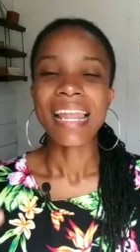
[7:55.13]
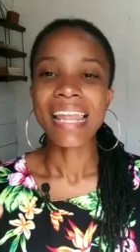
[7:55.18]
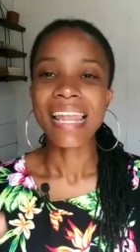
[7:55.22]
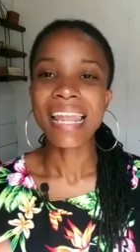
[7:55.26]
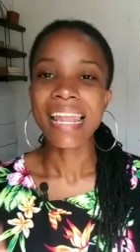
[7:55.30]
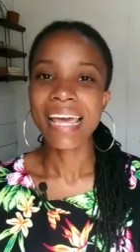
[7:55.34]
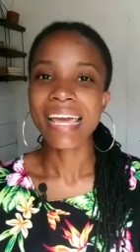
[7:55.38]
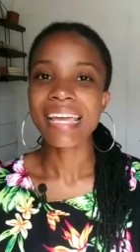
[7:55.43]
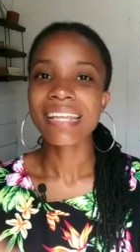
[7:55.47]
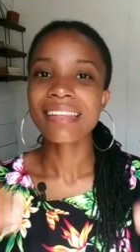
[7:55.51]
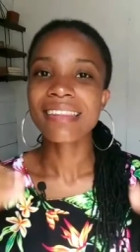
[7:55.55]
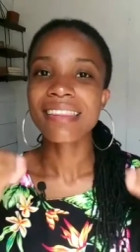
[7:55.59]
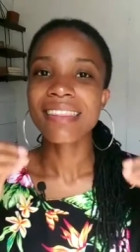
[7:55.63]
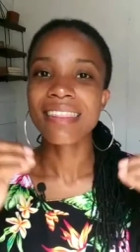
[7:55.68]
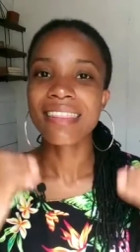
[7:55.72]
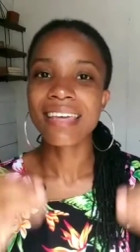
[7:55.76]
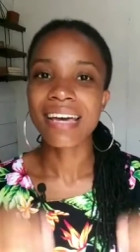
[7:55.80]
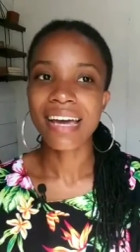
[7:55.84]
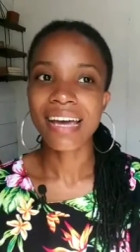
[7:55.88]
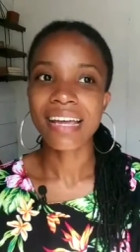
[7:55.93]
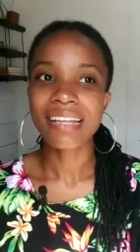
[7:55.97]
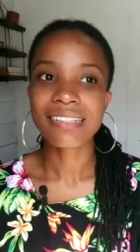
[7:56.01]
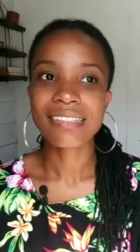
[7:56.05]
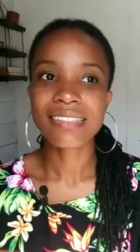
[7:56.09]
let
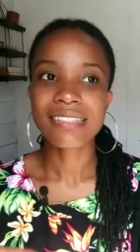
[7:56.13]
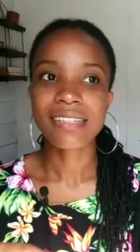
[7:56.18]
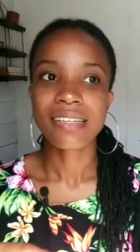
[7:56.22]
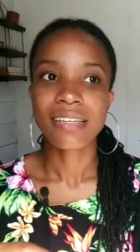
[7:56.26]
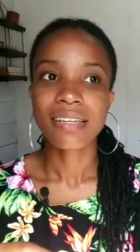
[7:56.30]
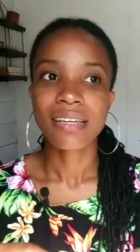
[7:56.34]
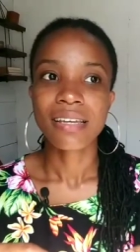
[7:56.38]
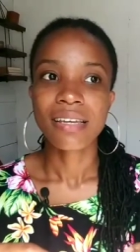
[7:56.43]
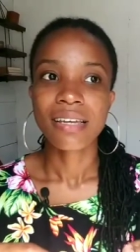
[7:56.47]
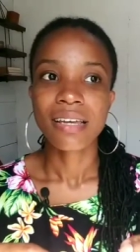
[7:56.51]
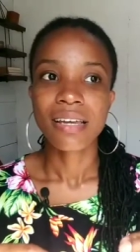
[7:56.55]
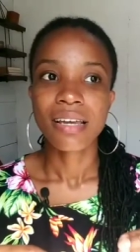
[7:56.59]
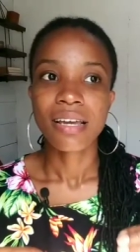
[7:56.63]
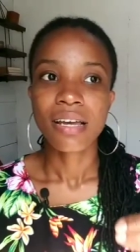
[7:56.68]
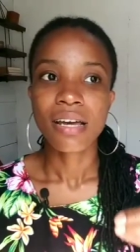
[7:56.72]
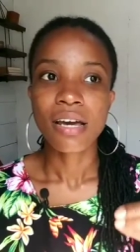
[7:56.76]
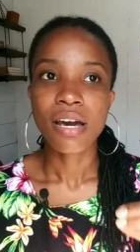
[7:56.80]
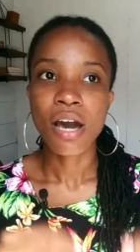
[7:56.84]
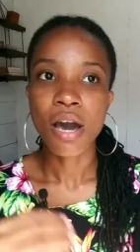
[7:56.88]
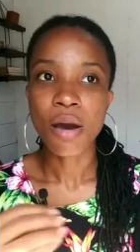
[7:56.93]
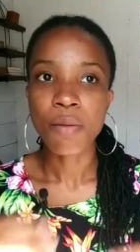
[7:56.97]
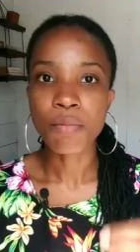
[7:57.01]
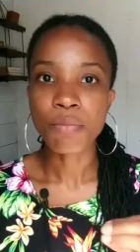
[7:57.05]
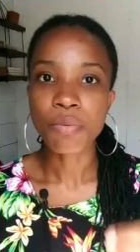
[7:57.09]
that
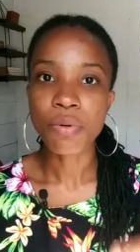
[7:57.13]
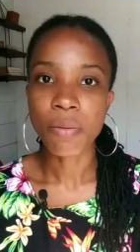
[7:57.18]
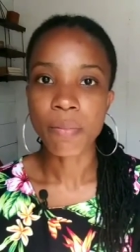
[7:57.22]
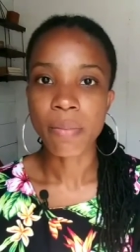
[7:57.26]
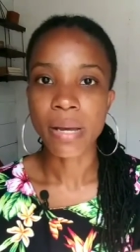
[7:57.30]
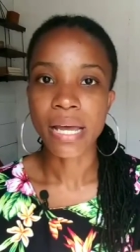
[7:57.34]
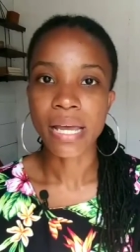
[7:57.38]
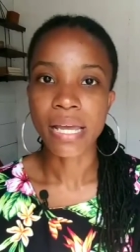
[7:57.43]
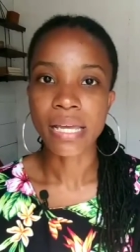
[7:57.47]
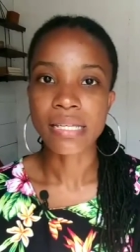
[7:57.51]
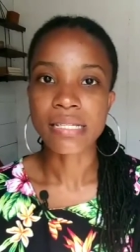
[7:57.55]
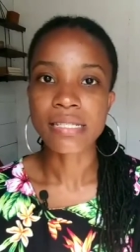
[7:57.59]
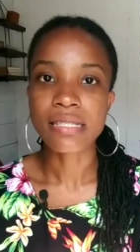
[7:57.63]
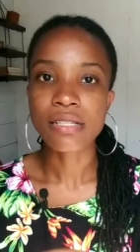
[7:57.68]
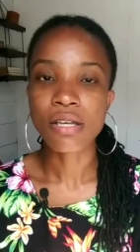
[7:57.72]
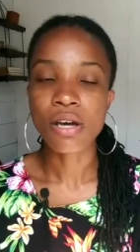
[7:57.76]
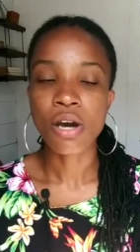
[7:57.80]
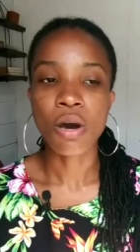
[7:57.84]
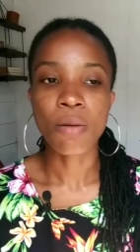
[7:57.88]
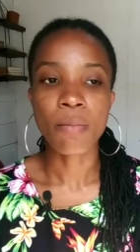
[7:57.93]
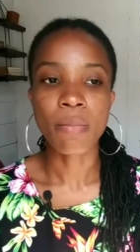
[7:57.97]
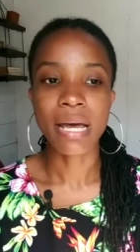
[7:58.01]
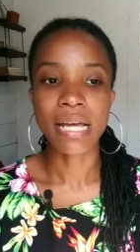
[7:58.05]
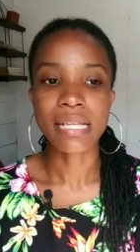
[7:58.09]
compromise
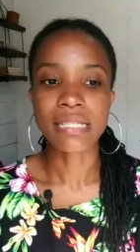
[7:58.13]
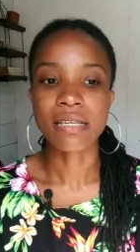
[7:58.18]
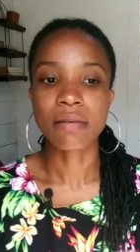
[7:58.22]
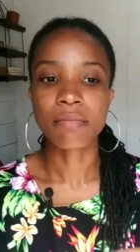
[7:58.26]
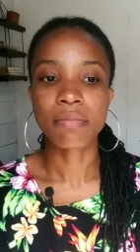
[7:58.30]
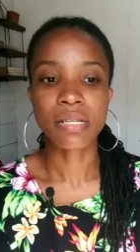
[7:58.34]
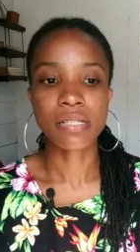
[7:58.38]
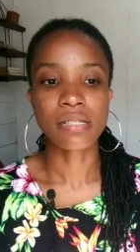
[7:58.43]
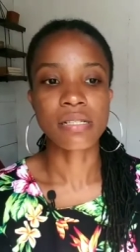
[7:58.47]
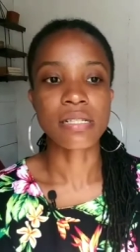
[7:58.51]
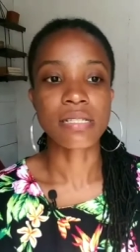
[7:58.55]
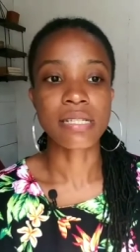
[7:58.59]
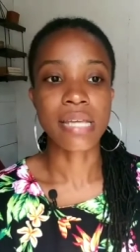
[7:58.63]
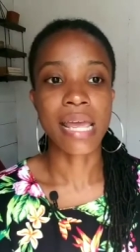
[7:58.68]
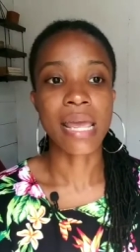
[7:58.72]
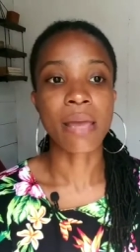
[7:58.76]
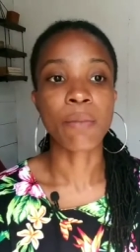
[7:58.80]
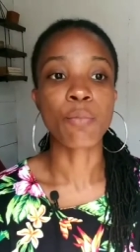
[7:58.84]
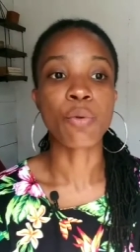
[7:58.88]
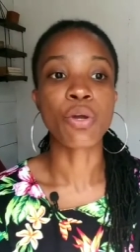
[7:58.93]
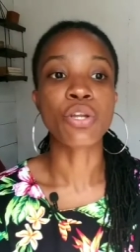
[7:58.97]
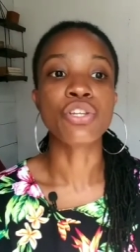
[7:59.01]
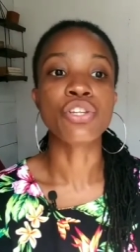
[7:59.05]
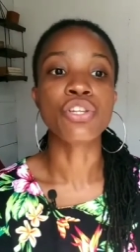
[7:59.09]
come at a better
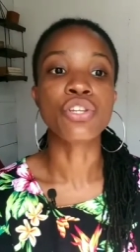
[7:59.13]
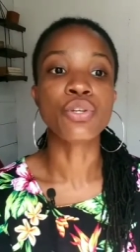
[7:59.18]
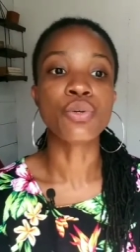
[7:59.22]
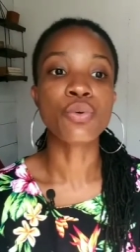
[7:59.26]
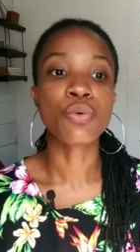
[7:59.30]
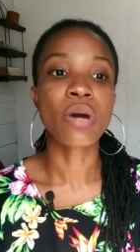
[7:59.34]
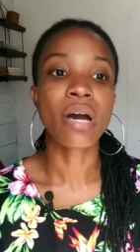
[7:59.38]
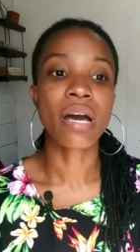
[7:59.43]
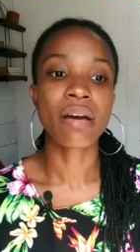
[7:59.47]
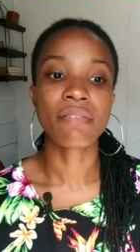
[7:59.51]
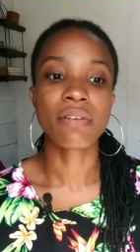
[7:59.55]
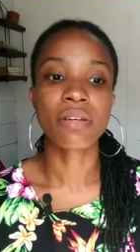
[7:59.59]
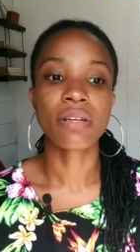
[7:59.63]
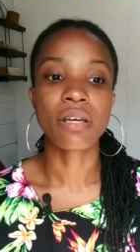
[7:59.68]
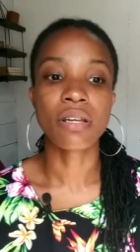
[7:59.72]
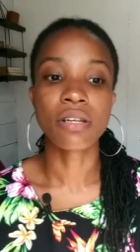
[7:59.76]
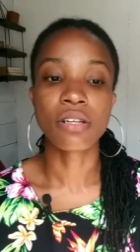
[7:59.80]
time when you have an